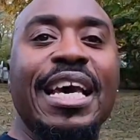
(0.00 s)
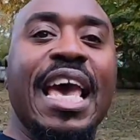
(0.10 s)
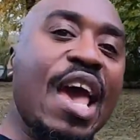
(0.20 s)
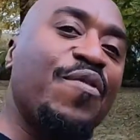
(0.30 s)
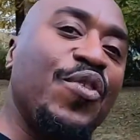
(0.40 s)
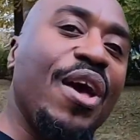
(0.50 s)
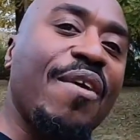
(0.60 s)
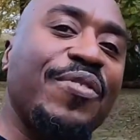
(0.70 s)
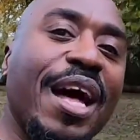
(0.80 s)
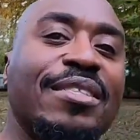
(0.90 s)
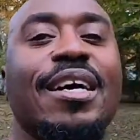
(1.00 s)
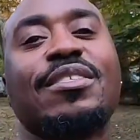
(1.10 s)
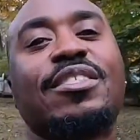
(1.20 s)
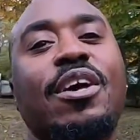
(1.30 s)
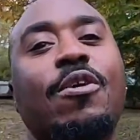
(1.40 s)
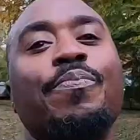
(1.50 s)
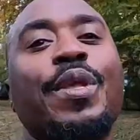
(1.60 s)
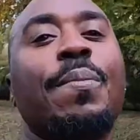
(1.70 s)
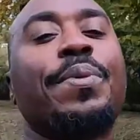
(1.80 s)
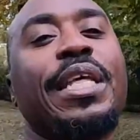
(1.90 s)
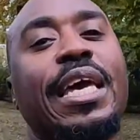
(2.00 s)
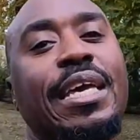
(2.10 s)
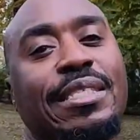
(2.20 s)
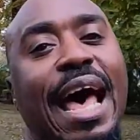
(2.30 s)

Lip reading: If you have not done so, please,